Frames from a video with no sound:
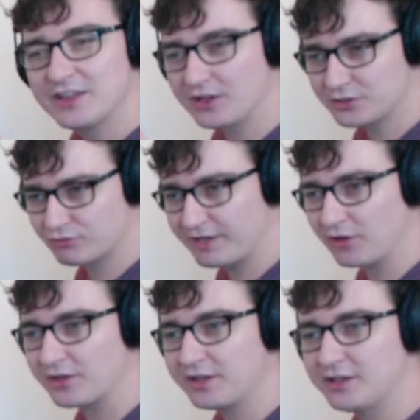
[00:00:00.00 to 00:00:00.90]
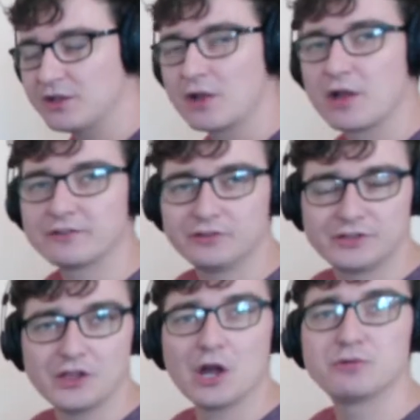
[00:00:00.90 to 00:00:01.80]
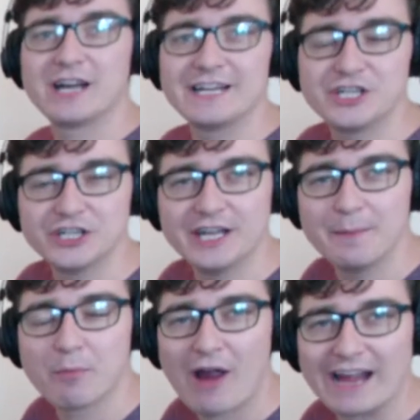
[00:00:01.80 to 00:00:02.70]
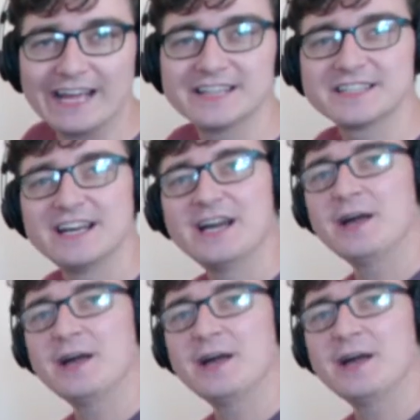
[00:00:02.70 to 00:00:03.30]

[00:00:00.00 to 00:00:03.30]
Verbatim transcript: the notes written on the, the, the notation in brackets